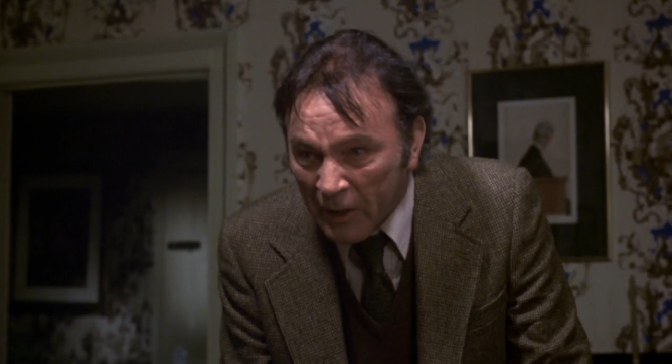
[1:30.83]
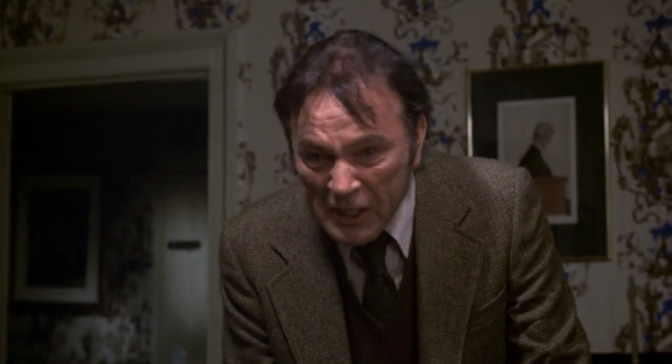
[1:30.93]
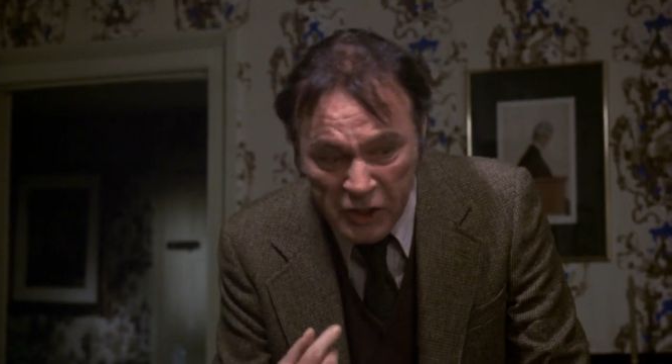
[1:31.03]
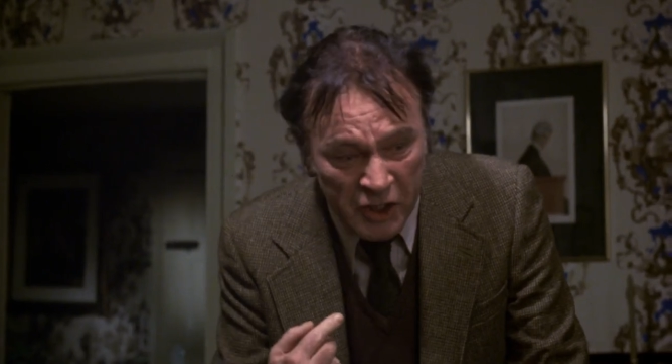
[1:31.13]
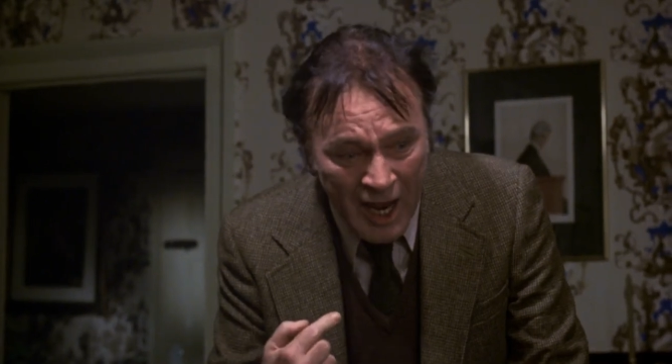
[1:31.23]
At
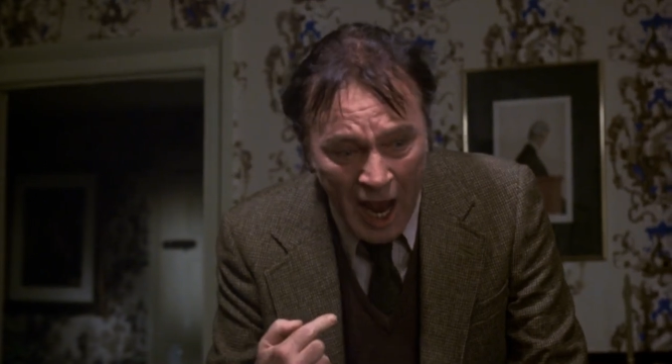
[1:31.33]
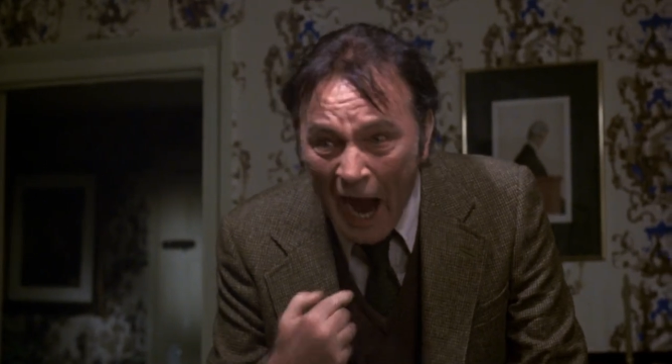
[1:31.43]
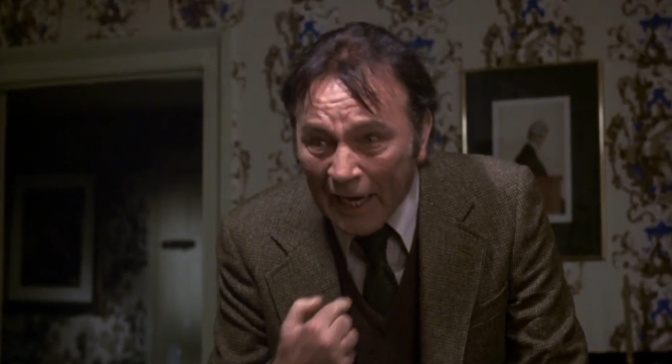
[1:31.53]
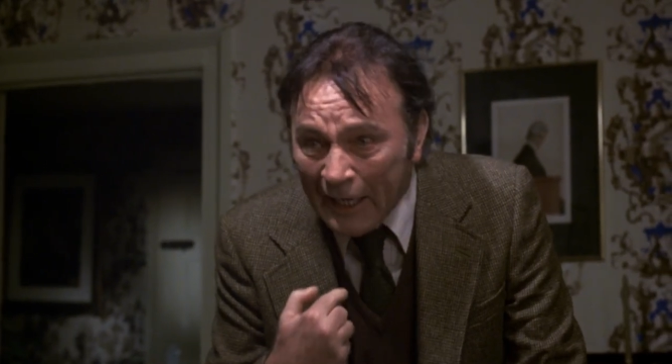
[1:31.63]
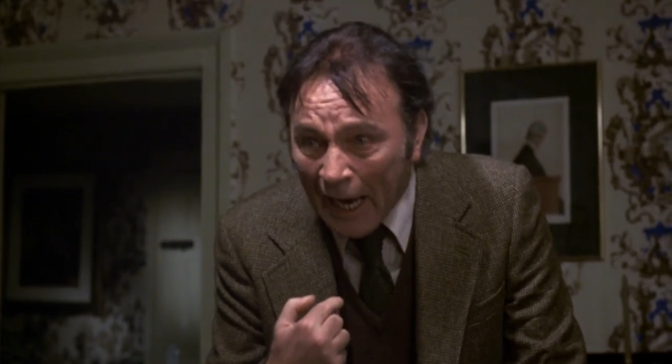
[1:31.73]
least
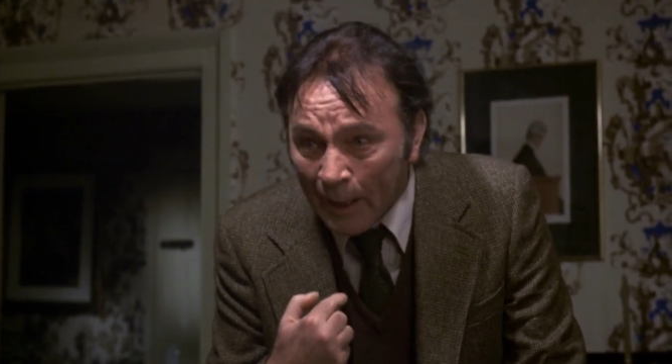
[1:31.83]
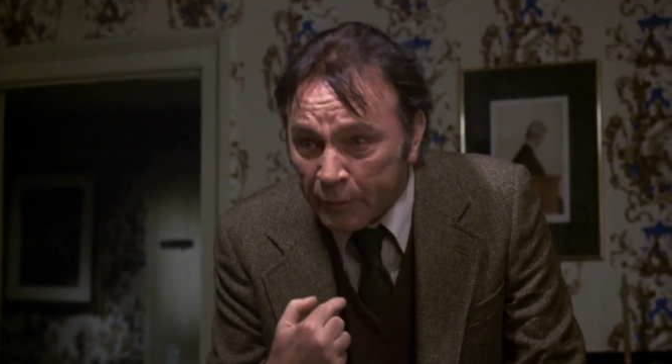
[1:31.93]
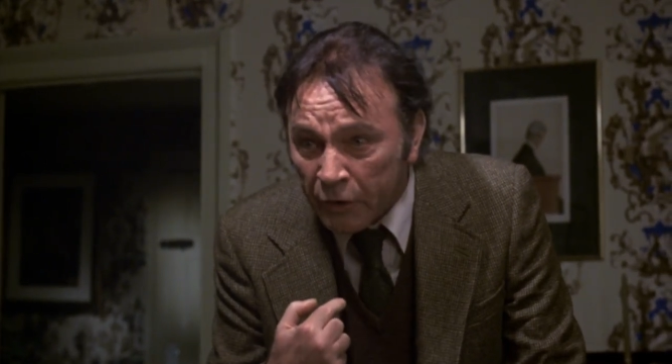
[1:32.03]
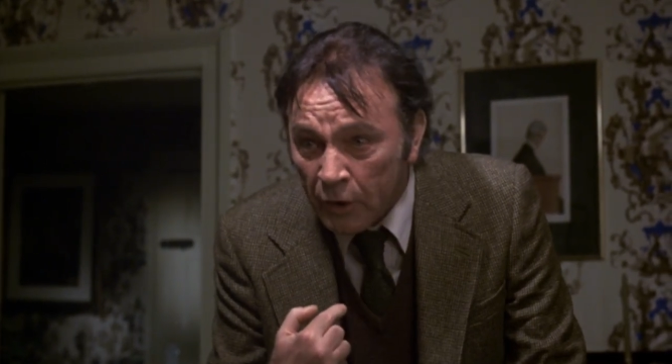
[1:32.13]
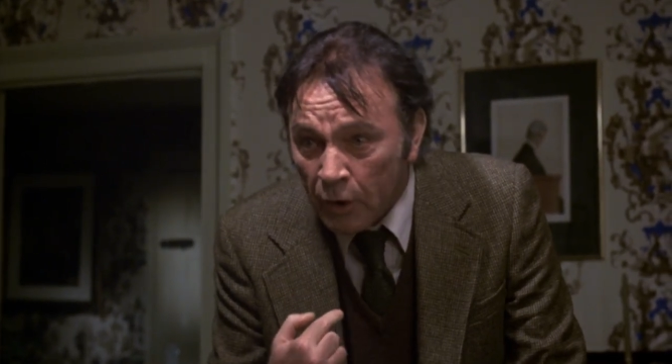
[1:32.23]
I
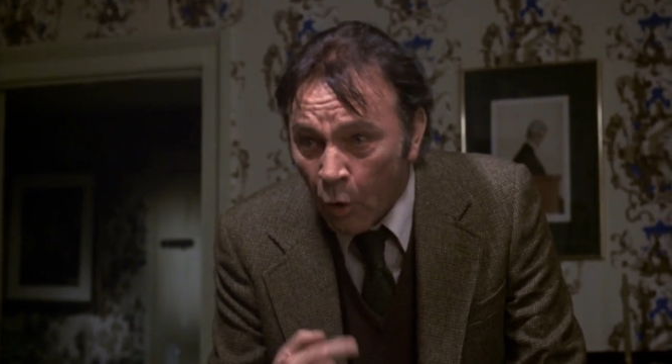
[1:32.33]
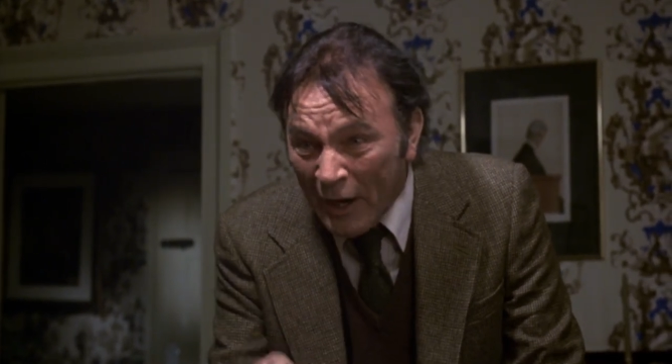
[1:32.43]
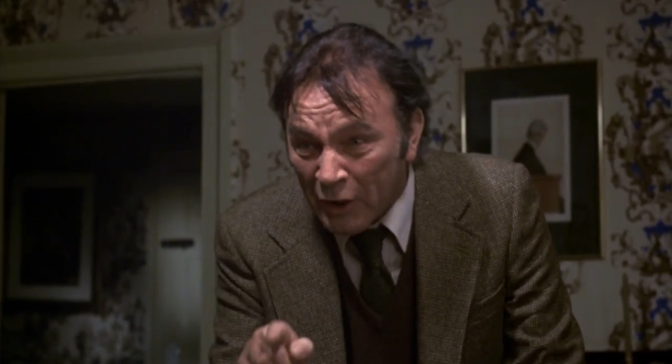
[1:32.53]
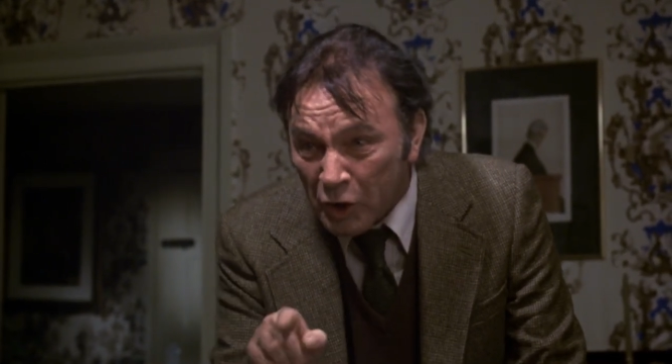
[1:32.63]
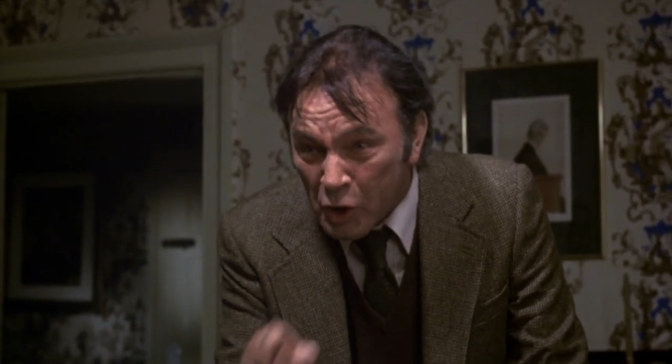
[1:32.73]
galloped.
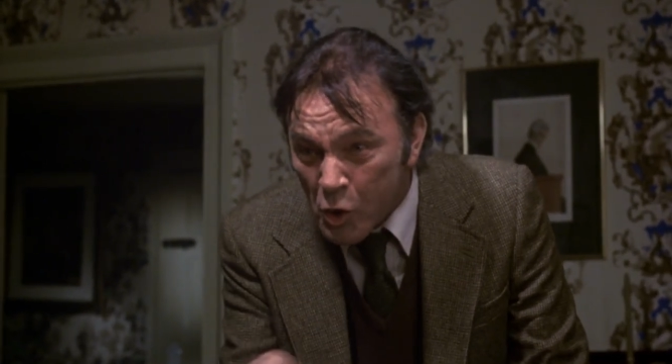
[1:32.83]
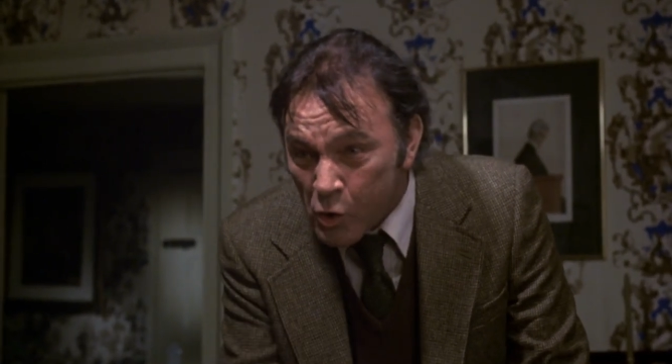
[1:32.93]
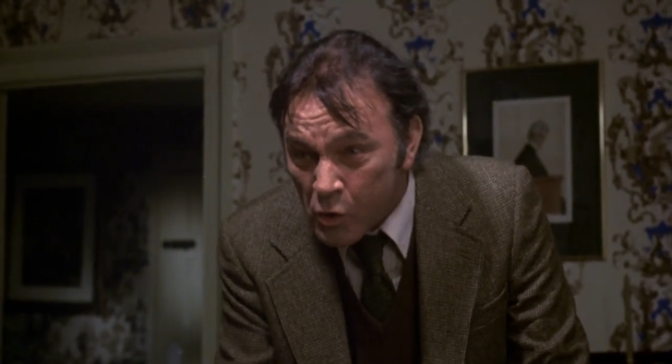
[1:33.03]
When did you?